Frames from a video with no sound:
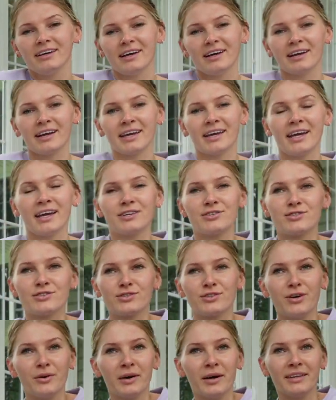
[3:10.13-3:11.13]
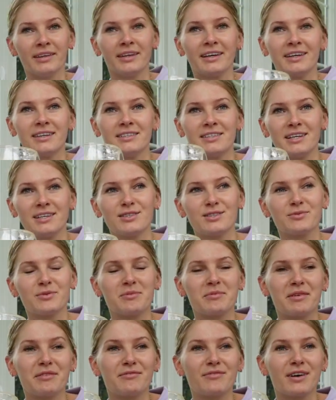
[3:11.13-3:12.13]
and I can't just go on like dates
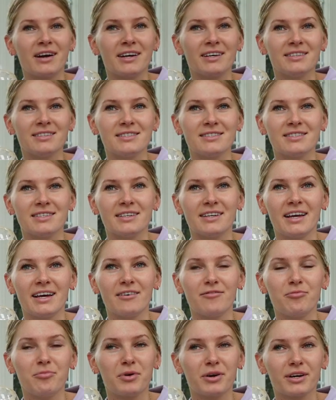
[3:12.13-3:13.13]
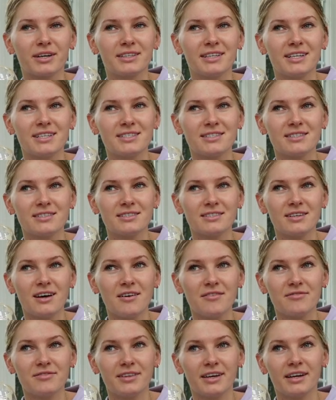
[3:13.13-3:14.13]
with my friends and have park dates and stuff,